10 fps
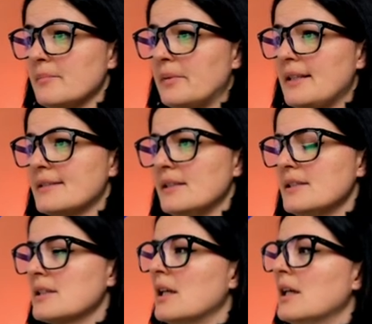simple as
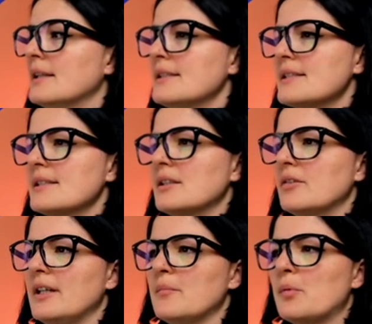this. This is not
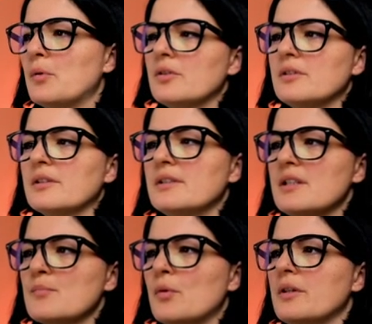really important at
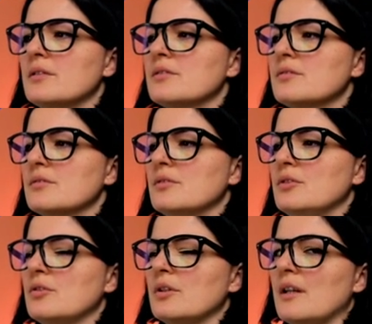this point.
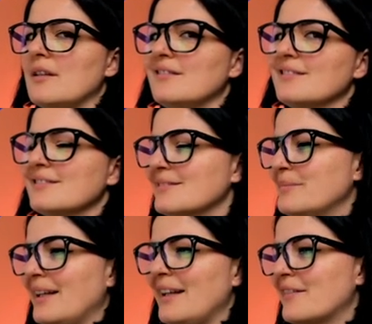You can
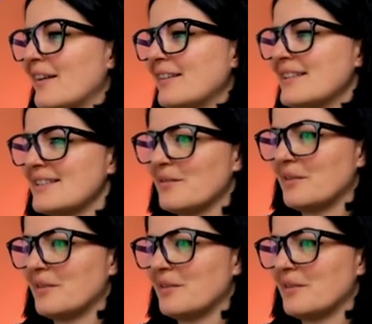play around and see